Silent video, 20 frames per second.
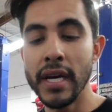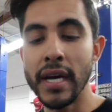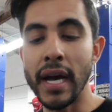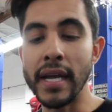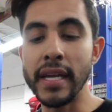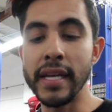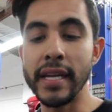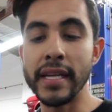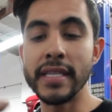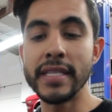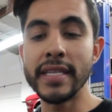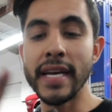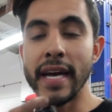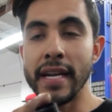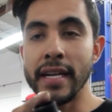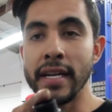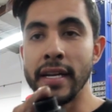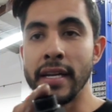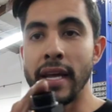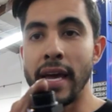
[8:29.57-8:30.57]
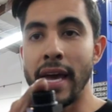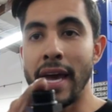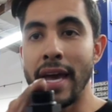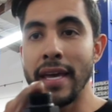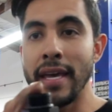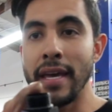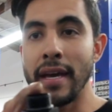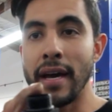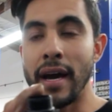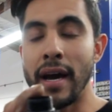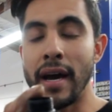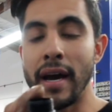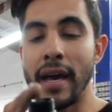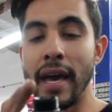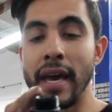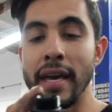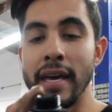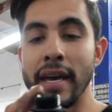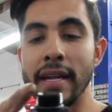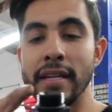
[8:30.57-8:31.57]
I needed 10
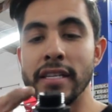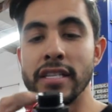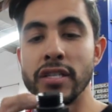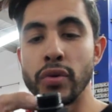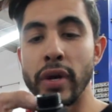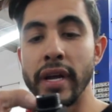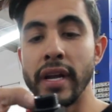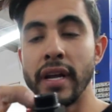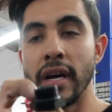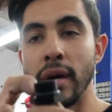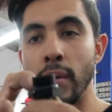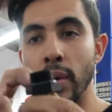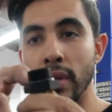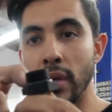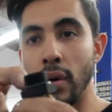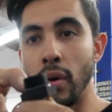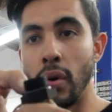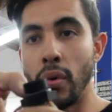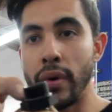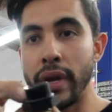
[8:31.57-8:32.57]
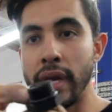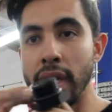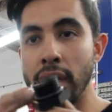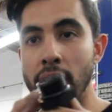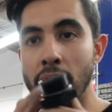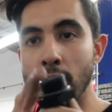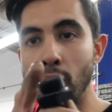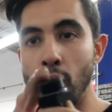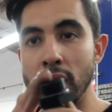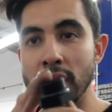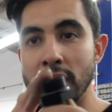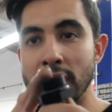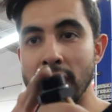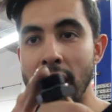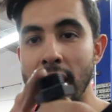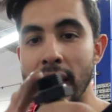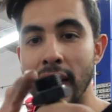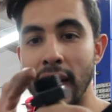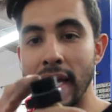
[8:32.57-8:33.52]
AN straight cut with the O-ring on one side,